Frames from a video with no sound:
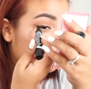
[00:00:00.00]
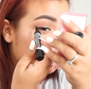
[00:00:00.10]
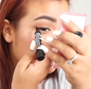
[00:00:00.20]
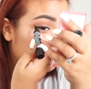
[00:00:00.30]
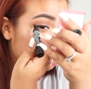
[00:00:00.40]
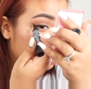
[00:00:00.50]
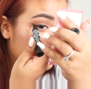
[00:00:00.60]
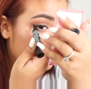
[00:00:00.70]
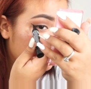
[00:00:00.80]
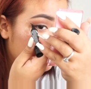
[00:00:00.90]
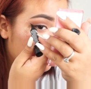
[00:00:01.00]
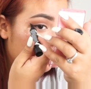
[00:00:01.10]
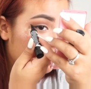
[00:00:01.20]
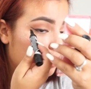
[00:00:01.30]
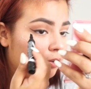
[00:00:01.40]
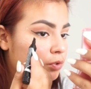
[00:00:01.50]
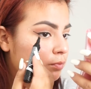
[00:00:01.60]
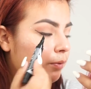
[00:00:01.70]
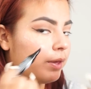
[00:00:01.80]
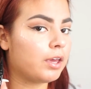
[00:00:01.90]
then I'll go in and I'll do
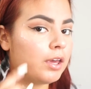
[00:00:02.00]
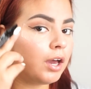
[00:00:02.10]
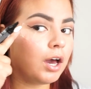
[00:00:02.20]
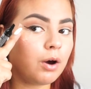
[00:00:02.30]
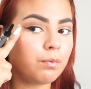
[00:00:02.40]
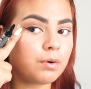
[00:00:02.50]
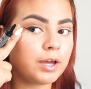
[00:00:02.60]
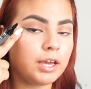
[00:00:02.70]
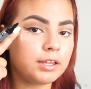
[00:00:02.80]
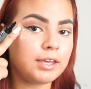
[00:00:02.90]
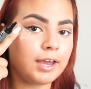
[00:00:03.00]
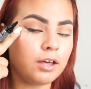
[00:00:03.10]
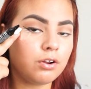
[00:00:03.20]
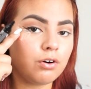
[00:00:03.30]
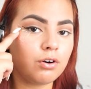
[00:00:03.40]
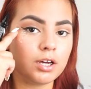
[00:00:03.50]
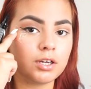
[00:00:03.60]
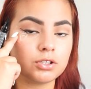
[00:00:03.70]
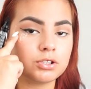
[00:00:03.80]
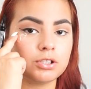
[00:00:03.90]
my wing. I will connect the outer
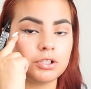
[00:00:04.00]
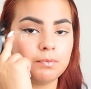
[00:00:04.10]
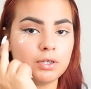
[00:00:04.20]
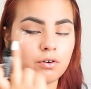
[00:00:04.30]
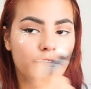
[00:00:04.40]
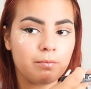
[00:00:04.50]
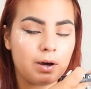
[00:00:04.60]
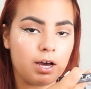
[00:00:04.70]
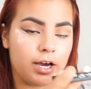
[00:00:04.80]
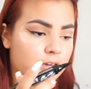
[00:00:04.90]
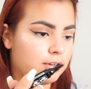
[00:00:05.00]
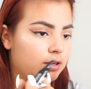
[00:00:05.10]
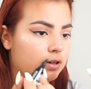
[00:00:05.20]
corner to the middle of my eye.